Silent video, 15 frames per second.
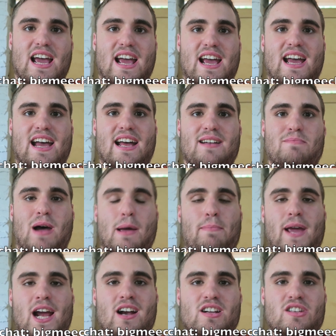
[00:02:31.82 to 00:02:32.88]
And my
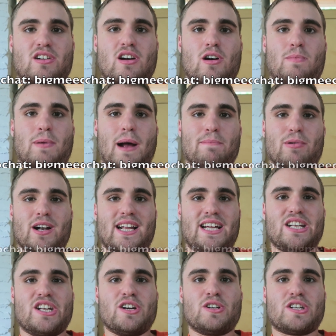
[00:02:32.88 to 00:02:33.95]
Periscope, I'm
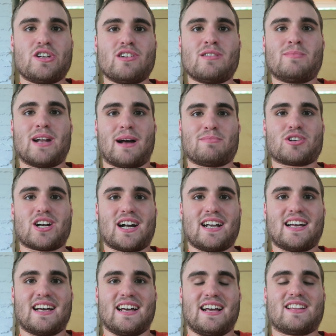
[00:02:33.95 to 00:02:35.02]
pretty new to, but I'm
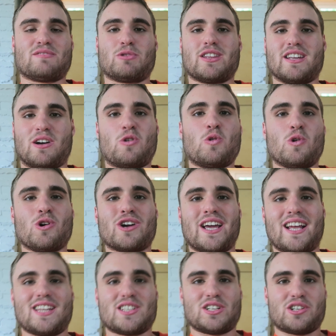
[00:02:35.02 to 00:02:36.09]
trying to, it's what the cool
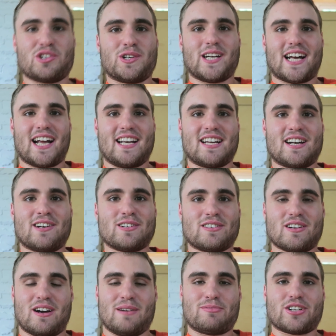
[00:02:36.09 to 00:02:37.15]
kids are doing, I know,
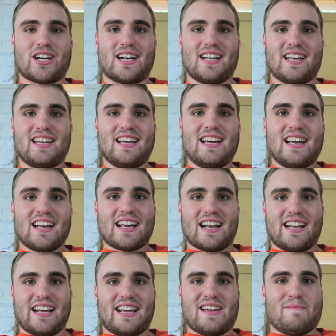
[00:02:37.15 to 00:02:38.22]
so I'm trying to
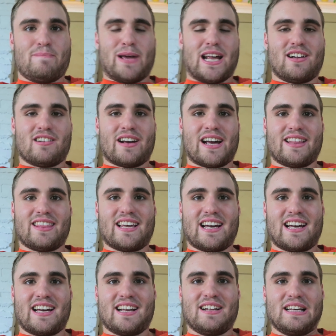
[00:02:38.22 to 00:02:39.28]
kind of get better at
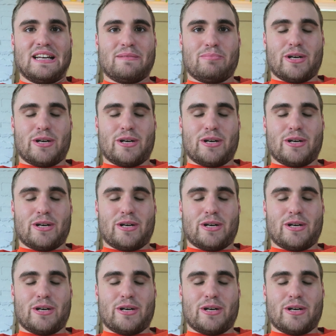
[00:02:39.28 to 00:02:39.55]
that.